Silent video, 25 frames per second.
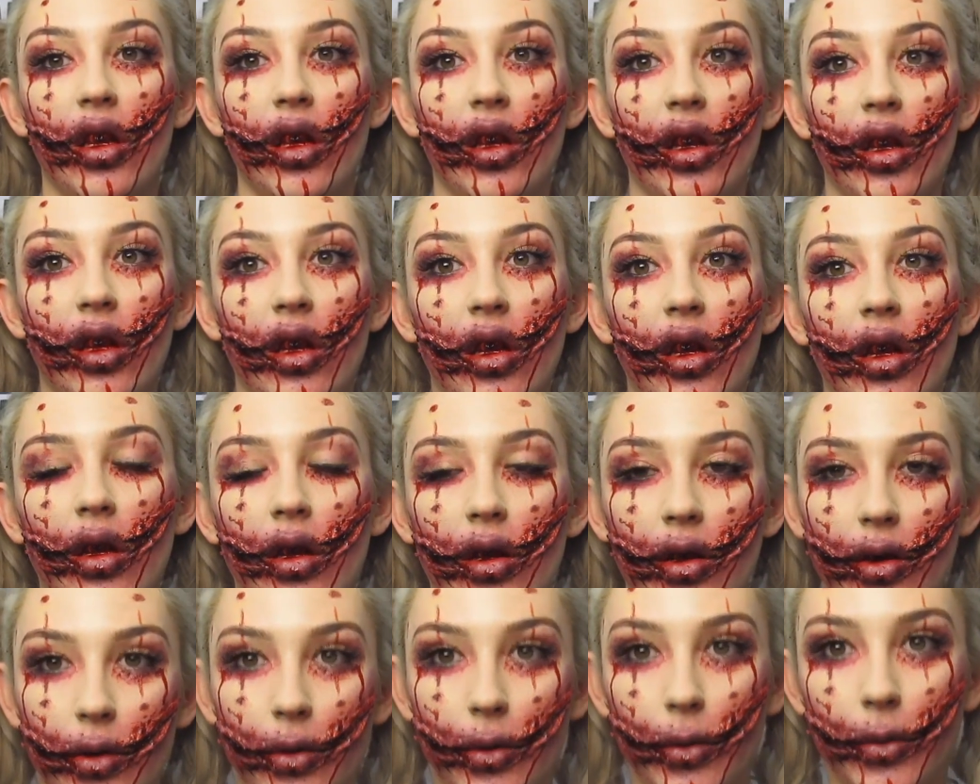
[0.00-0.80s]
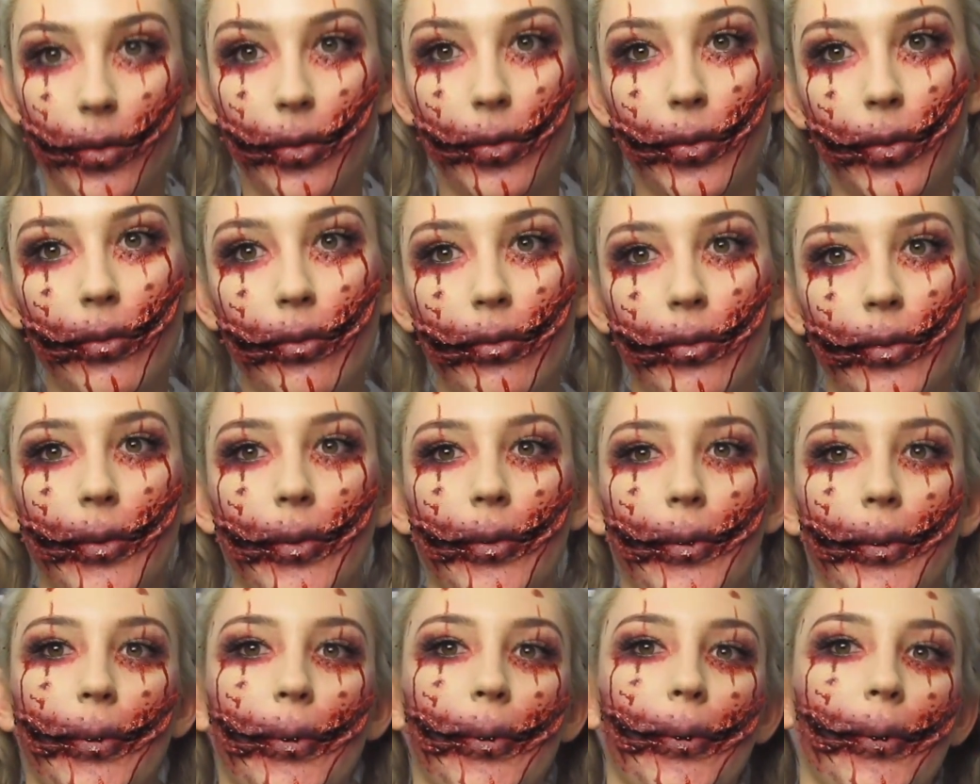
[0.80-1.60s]
is edible, I thought I would
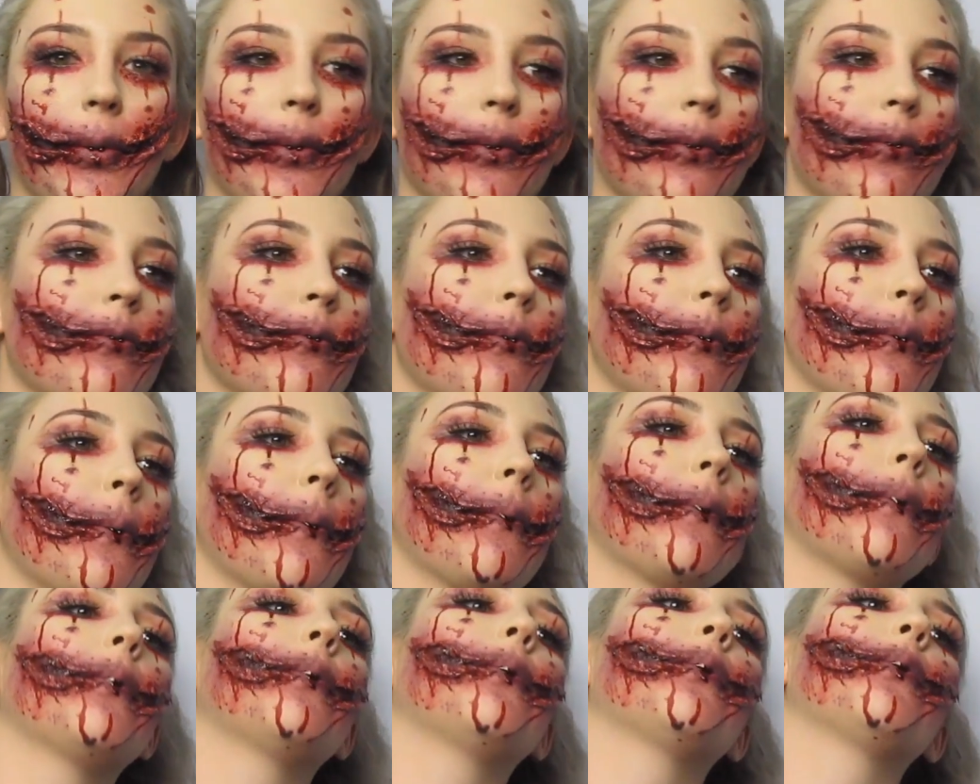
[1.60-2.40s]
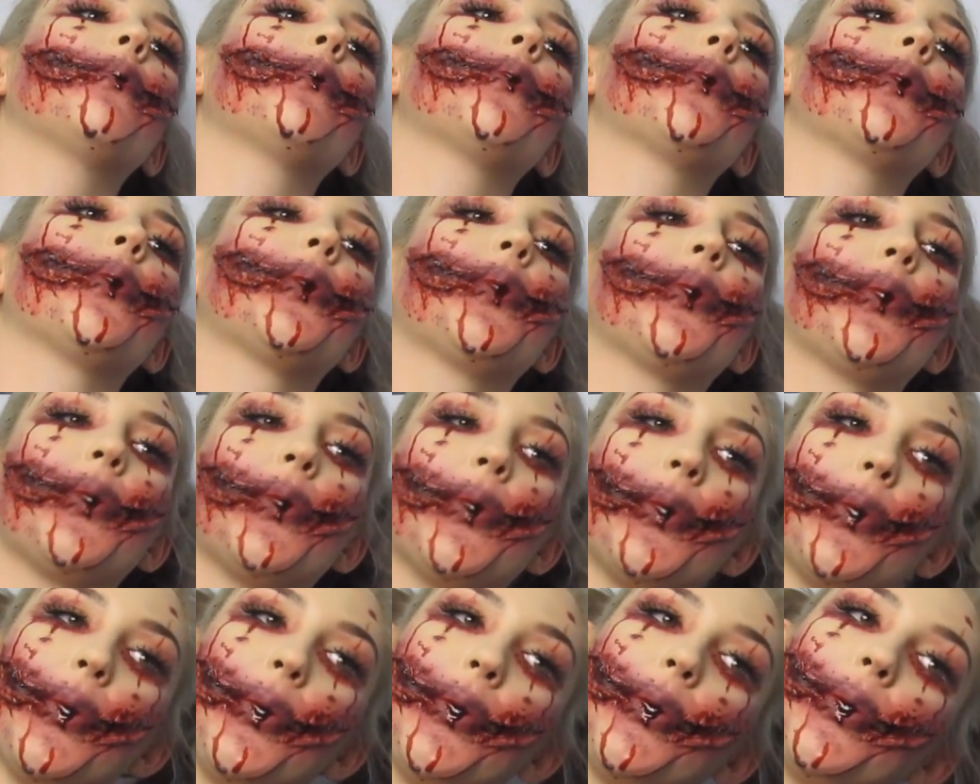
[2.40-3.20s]
just put it in my mouth
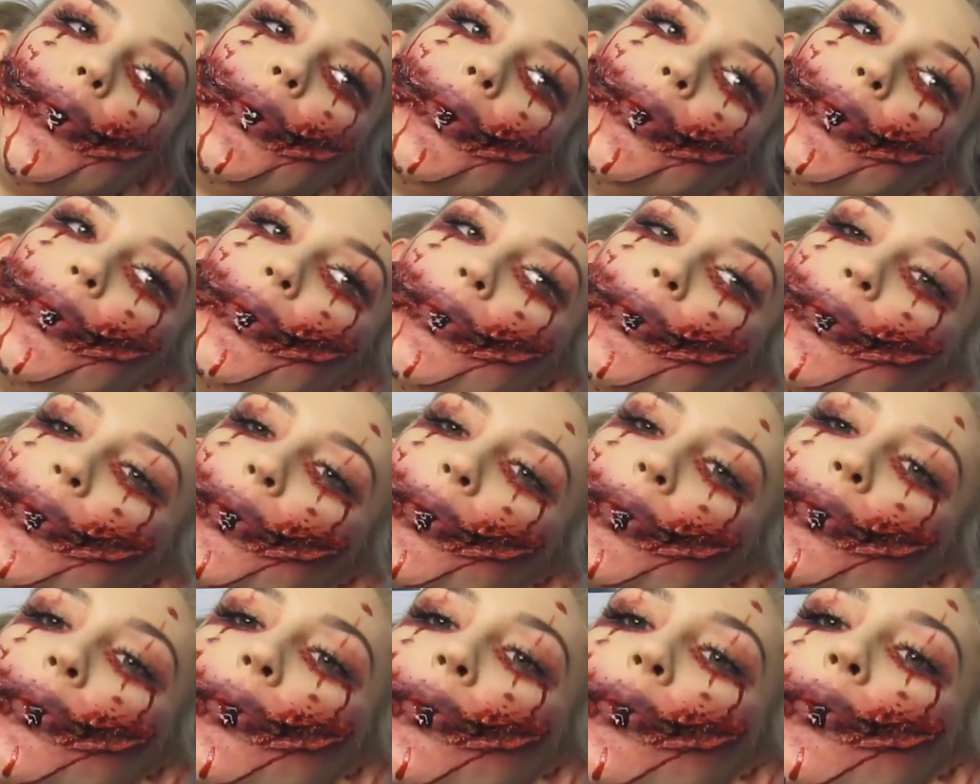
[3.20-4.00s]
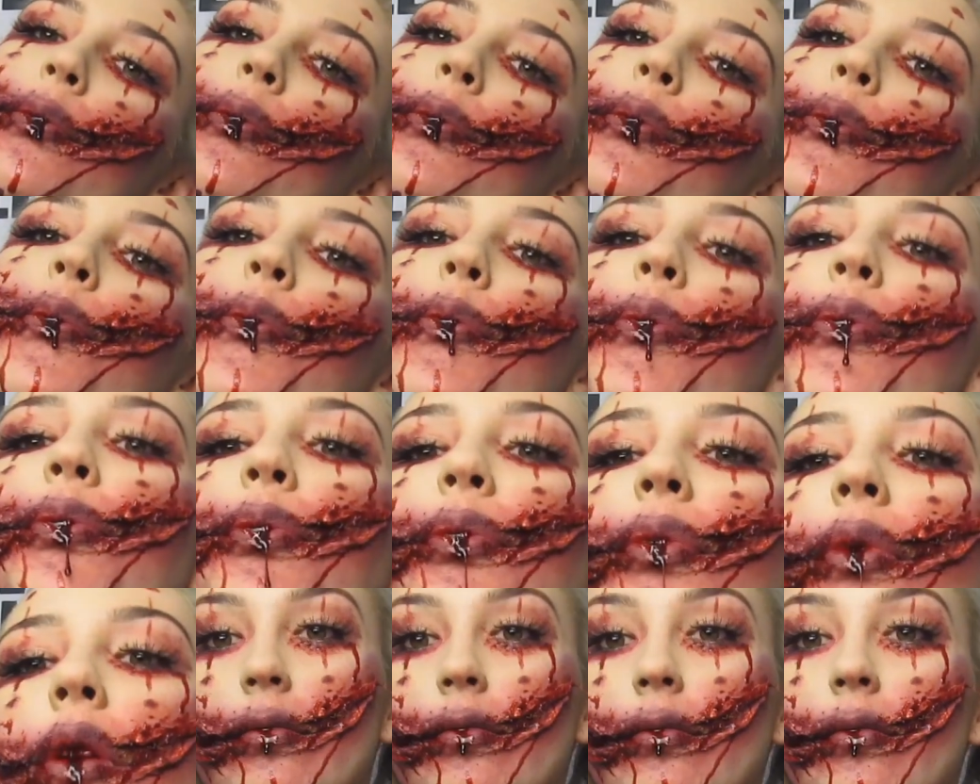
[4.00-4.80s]
to make it look a little bit
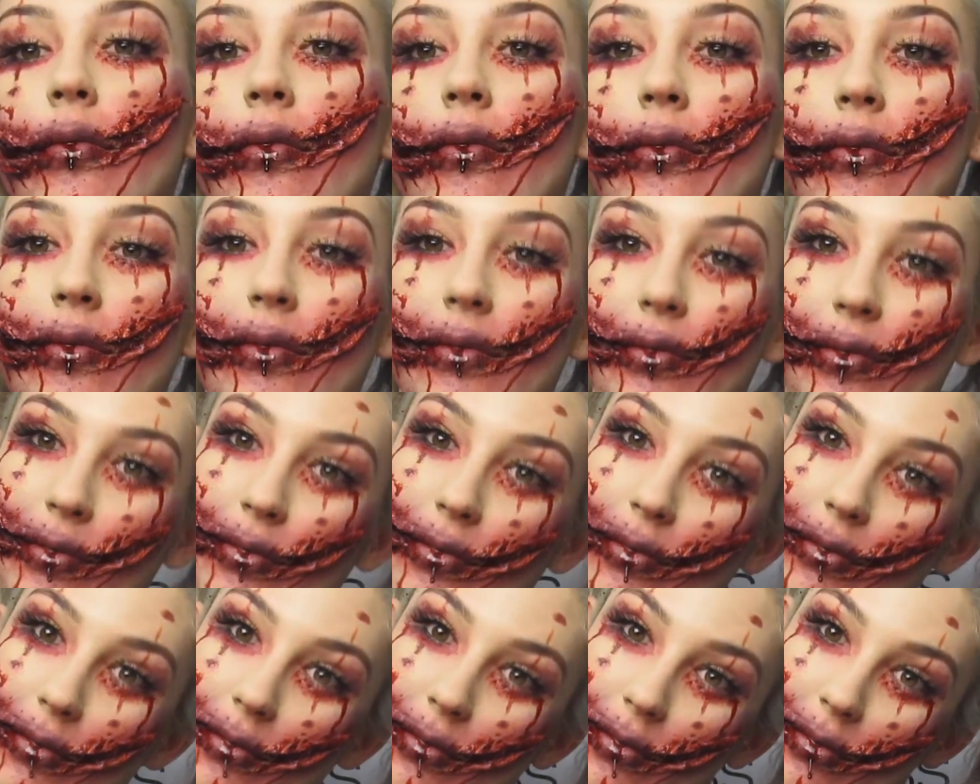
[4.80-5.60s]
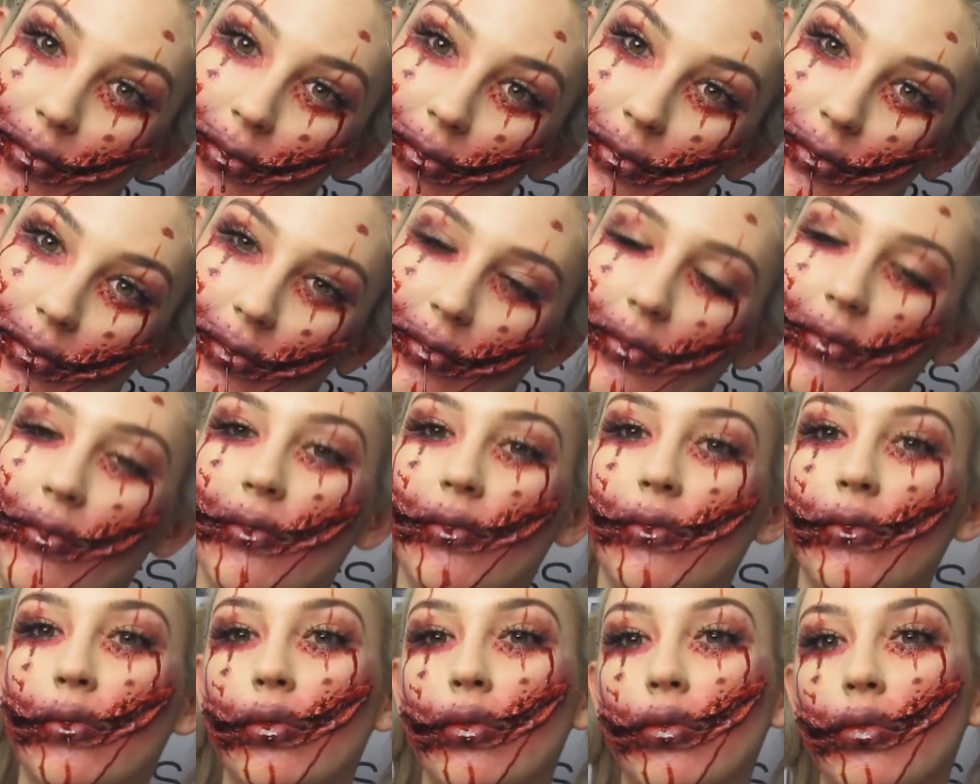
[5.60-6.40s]
more on the gruesome side.
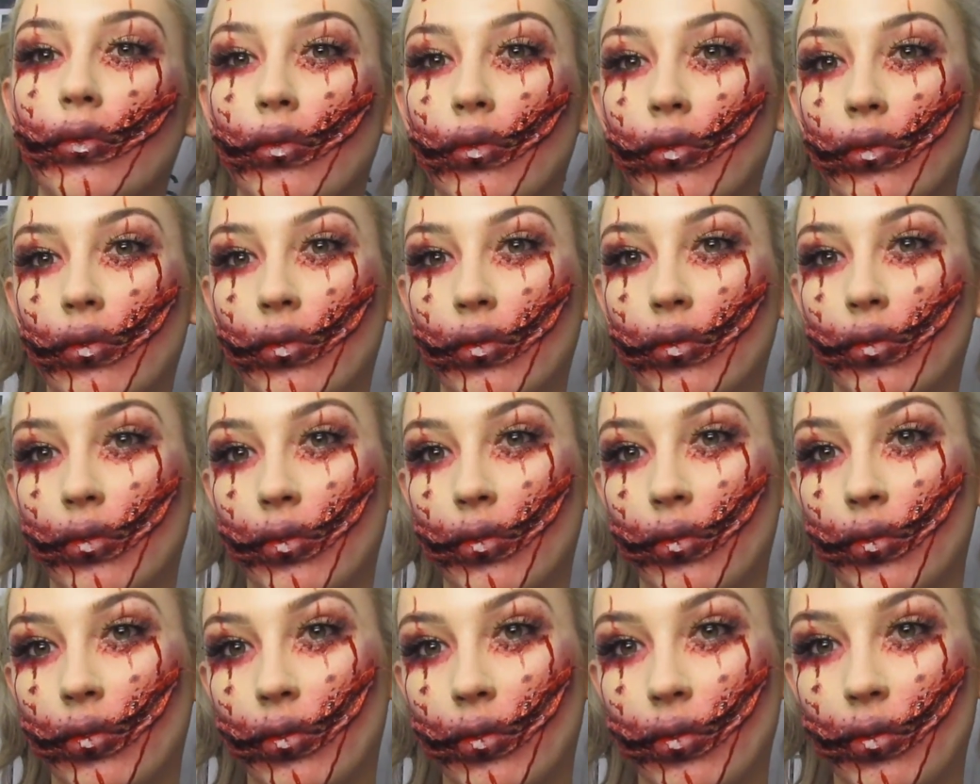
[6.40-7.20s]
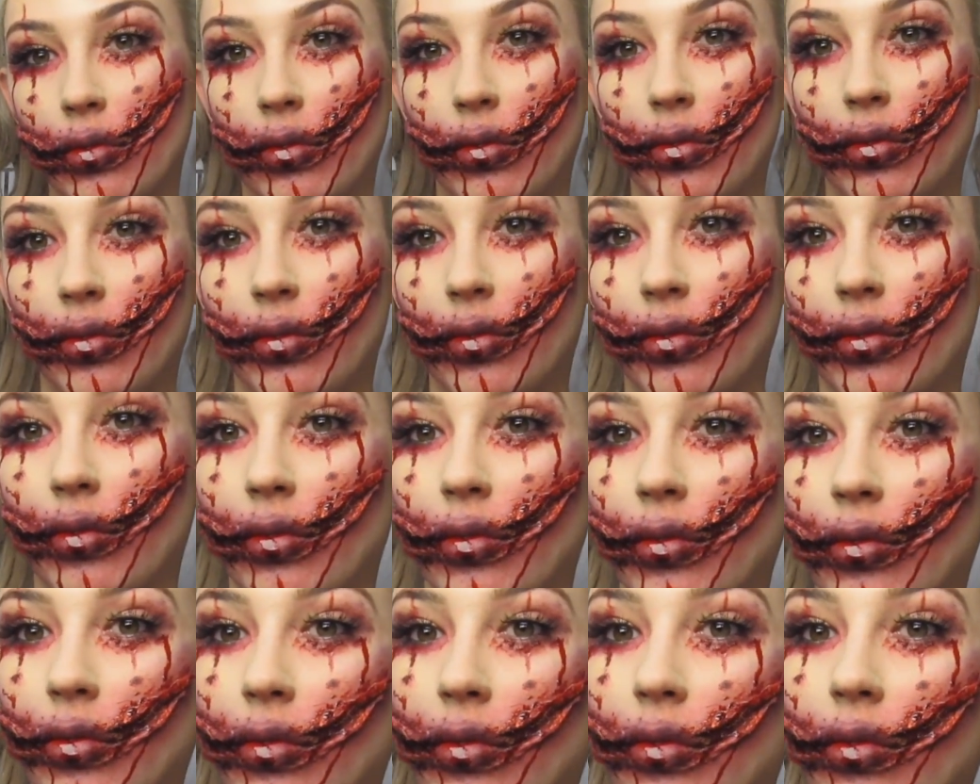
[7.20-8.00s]
Alright, thanks so much for watching,